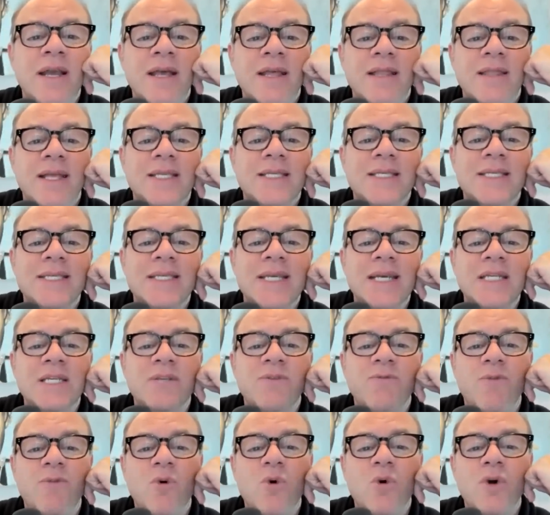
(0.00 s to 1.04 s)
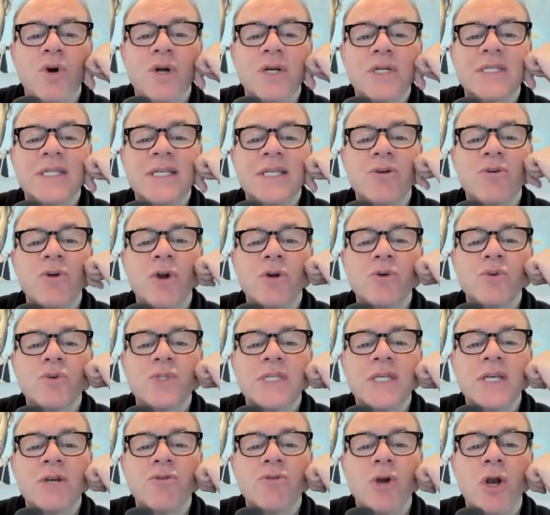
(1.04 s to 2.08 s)
That's
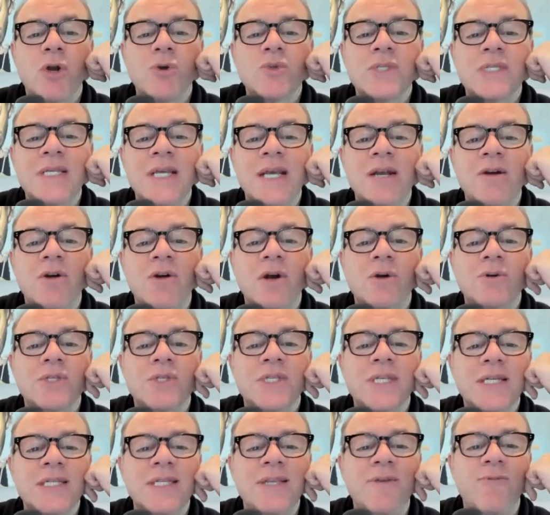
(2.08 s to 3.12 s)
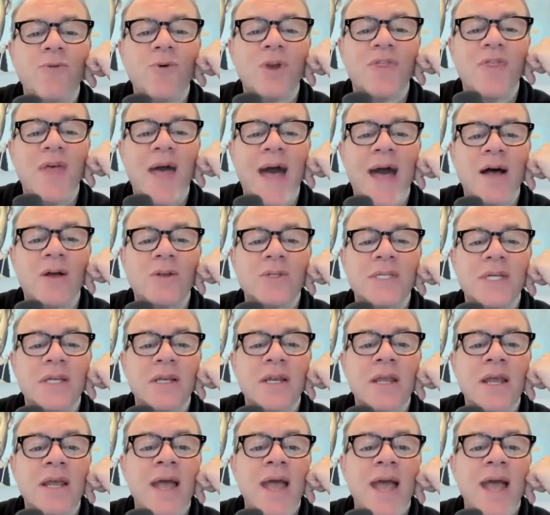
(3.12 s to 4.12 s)
64000, 64,000.